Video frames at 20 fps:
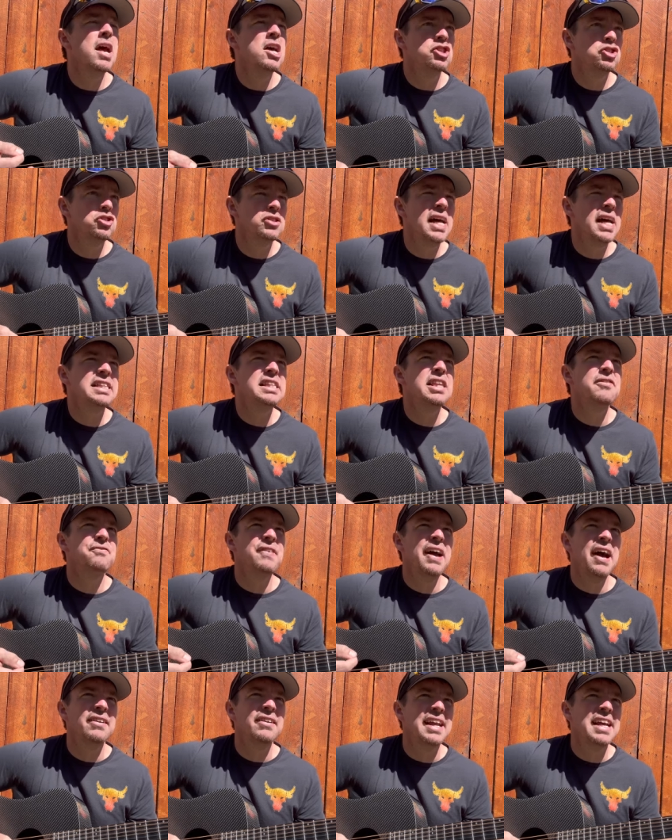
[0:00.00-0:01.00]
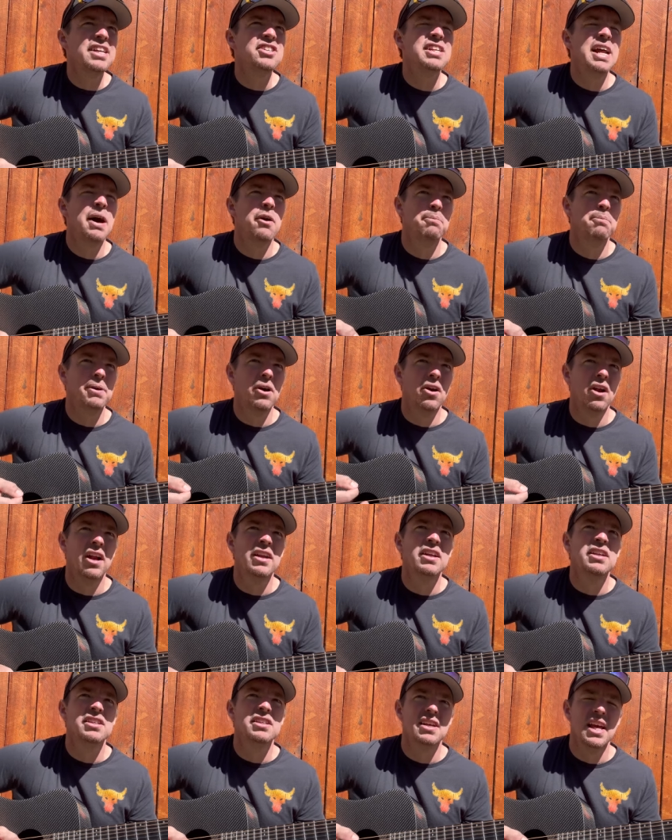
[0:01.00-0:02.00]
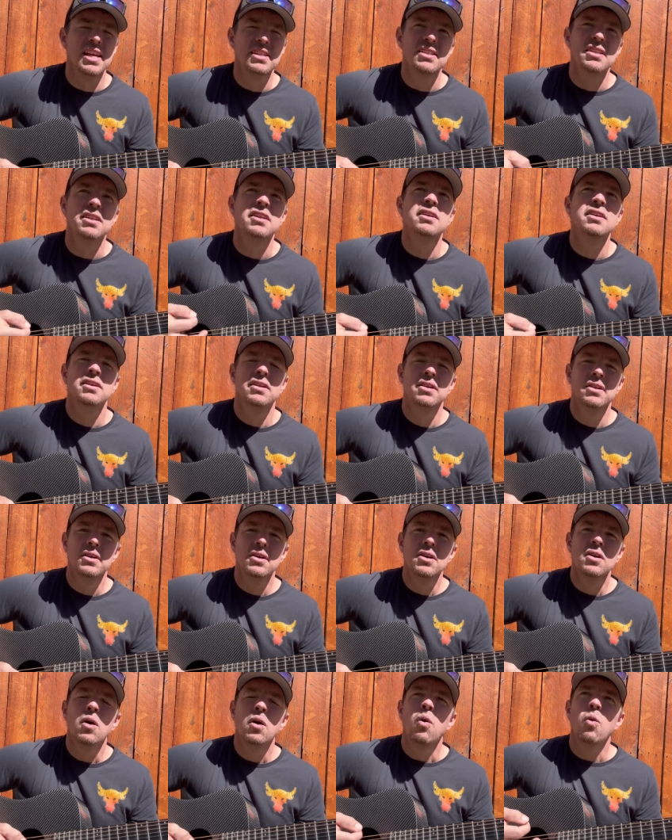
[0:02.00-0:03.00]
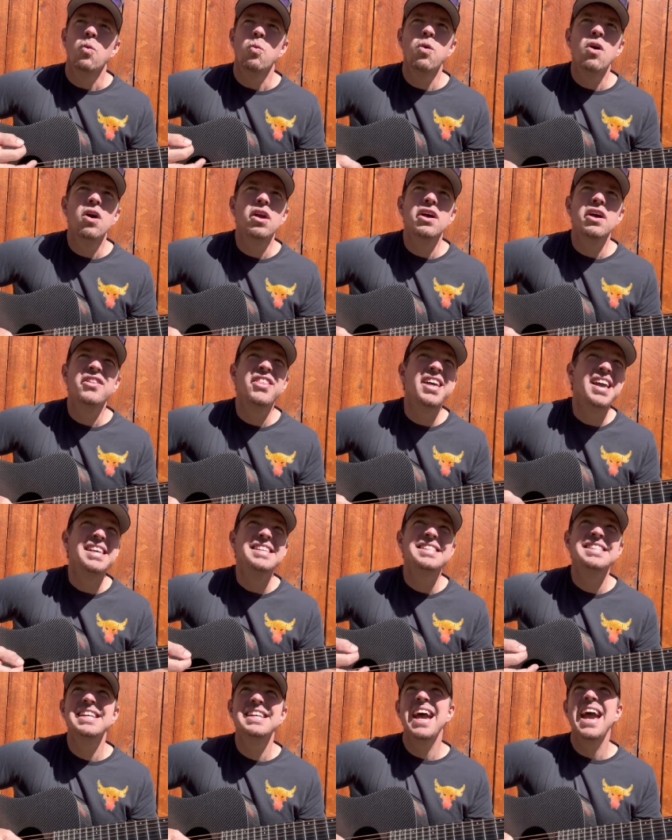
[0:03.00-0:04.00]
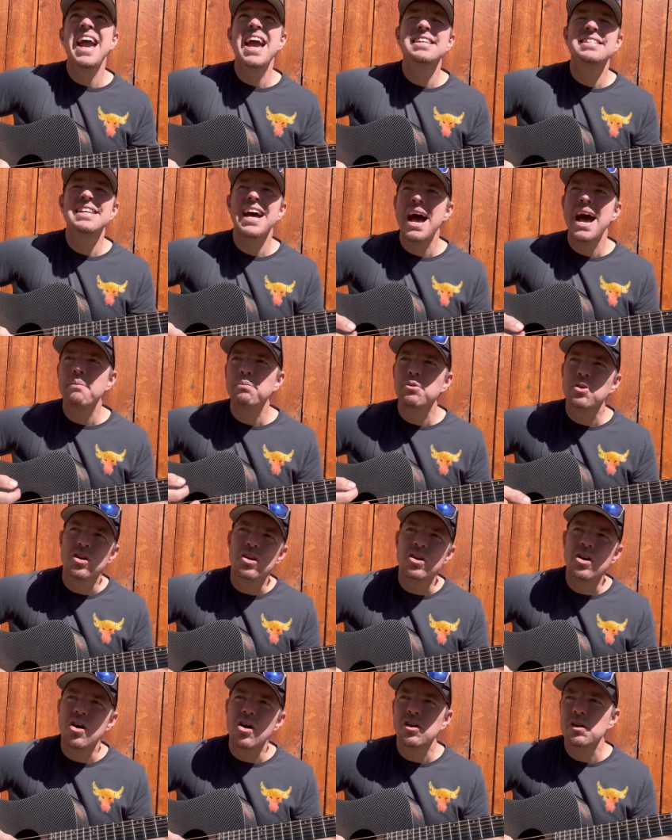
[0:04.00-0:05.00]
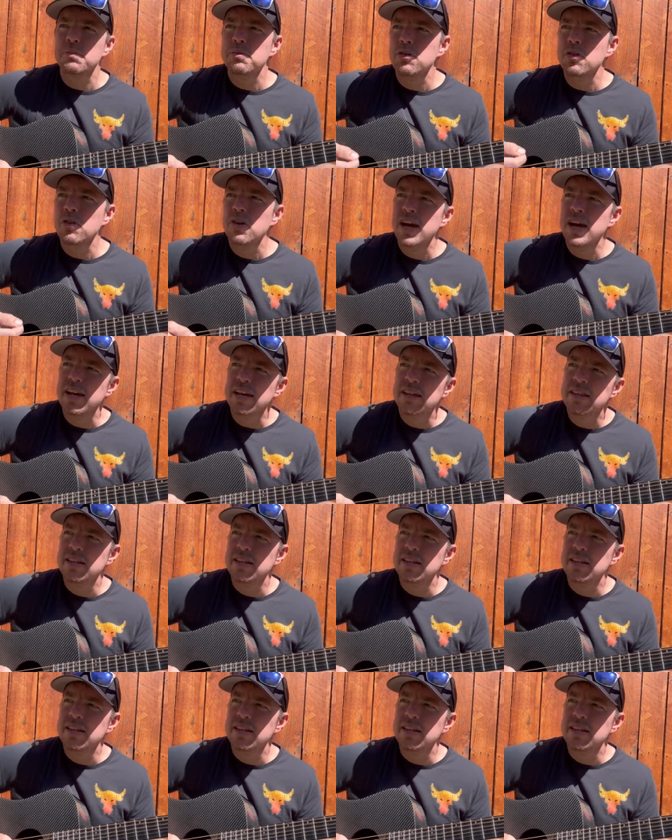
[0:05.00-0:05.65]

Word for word: So that's the foundation I would build on this lesson. One of these days I'm gonna break